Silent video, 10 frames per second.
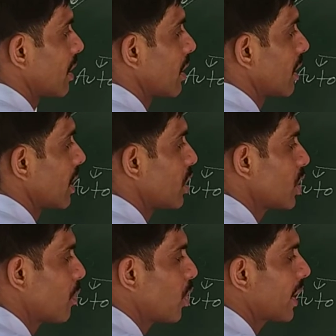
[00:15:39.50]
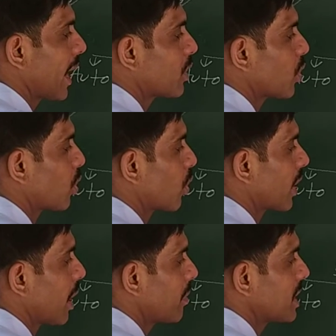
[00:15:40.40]
In your book,
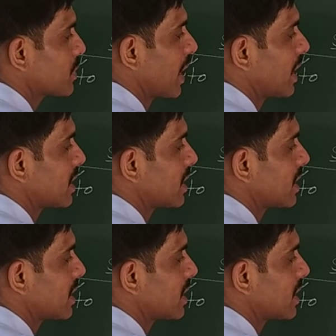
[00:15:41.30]
geitonogamy spelling